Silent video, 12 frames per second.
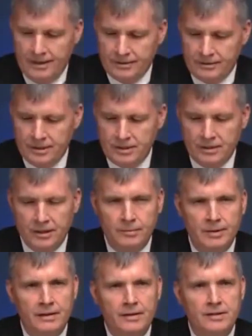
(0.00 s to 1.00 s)
Just a little
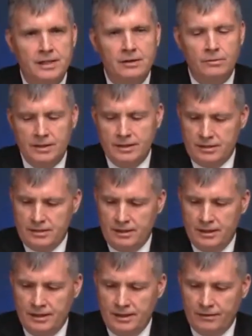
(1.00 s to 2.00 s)
bit of the sequence
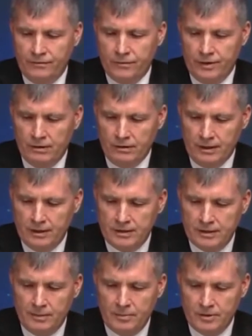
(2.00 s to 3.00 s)
for the earliest
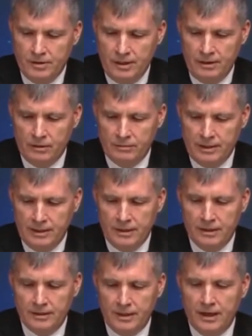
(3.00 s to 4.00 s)
opportunity would be to
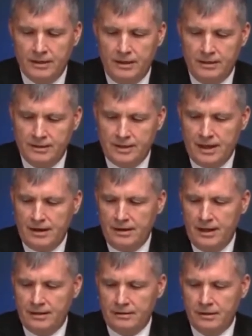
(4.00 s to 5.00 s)
undock on
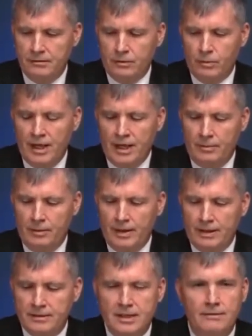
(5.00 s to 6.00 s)
Saturday. The crew would wake up
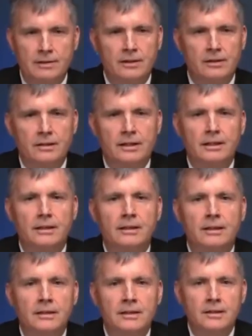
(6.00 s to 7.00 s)
about 7:30
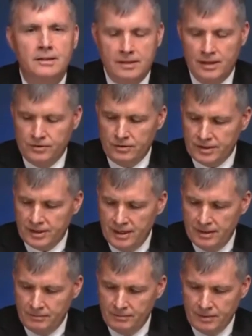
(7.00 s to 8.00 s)
Central
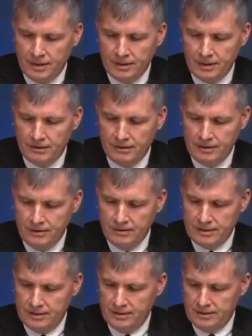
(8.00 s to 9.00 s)
Time here in
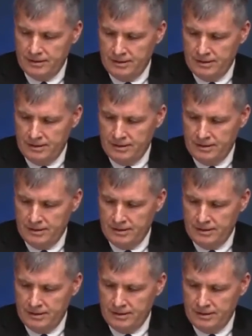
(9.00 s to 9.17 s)
Houston.